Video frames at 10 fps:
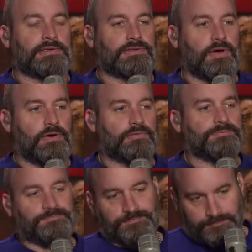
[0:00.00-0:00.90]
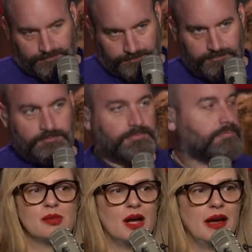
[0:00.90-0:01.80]
So, which we
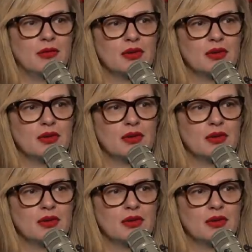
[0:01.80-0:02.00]
complied.